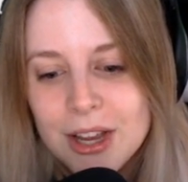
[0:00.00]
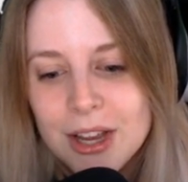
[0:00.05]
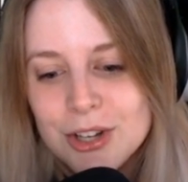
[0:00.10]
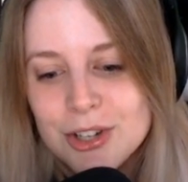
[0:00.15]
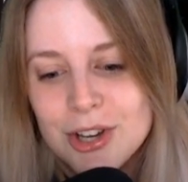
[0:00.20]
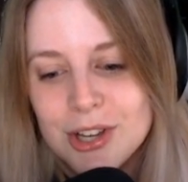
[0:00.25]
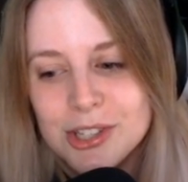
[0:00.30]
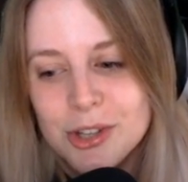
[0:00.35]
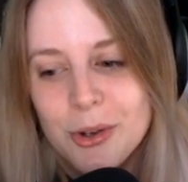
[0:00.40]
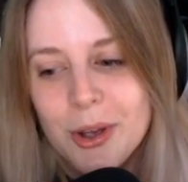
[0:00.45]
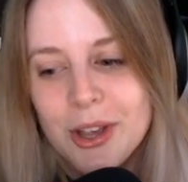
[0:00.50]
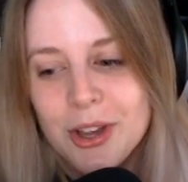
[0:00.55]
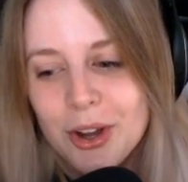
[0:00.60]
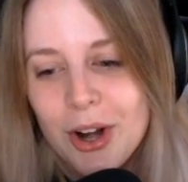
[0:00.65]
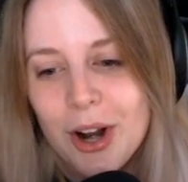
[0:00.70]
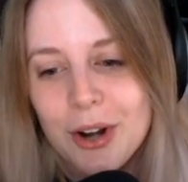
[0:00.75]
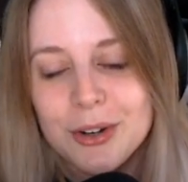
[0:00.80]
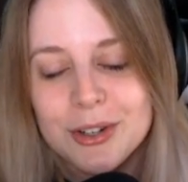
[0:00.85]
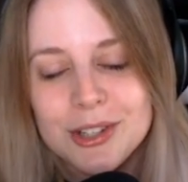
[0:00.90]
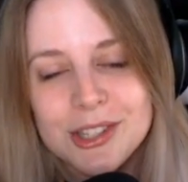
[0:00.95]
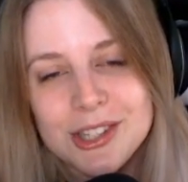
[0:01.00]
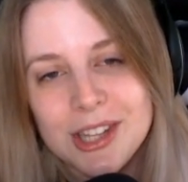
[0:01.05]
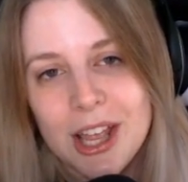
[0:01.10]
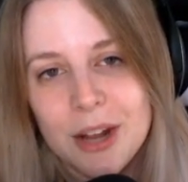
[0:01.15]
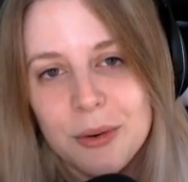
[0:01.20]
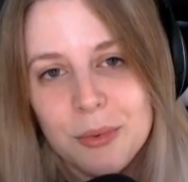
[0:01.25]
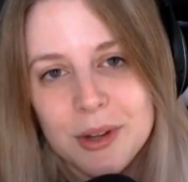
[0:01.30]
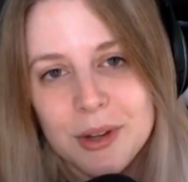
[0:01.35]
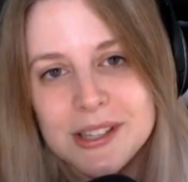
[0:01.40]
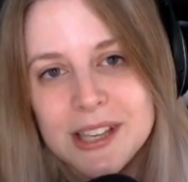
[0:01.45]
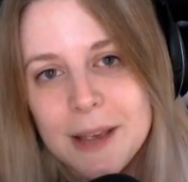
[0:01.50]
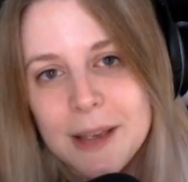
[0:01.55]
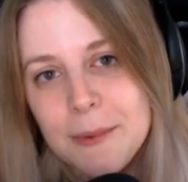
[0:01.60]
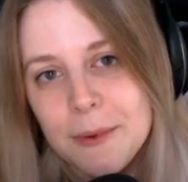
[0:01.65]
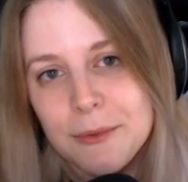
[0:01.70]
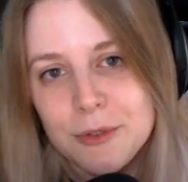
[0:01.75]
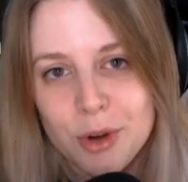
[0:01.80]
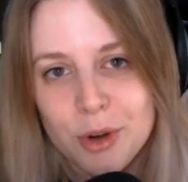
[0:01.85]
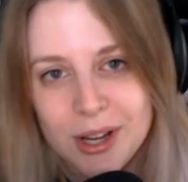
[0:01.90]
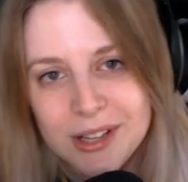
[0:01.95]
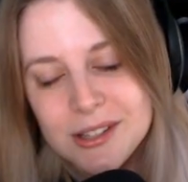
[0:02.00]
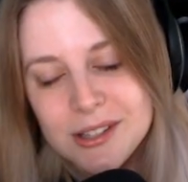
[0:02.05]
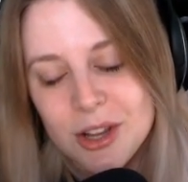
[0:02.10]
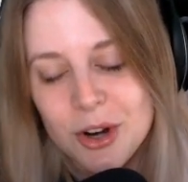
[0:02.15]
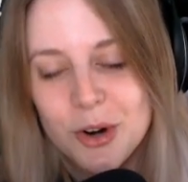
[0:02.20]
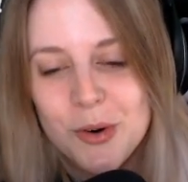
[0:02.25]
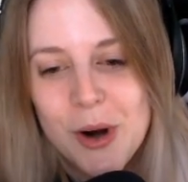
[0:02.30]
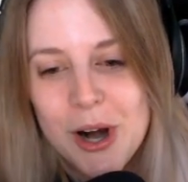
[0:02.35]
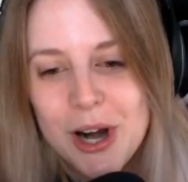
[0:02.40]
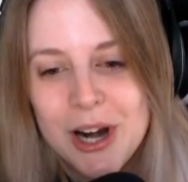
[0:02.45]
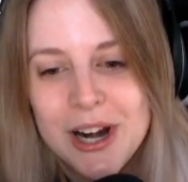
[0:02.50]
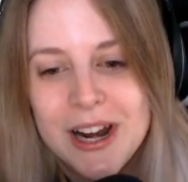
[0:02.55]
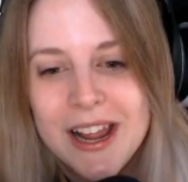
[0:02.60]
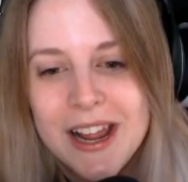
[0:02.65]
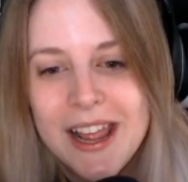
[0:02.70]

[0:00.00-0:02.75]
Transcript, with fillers: just so I could understand what type of tricks there were.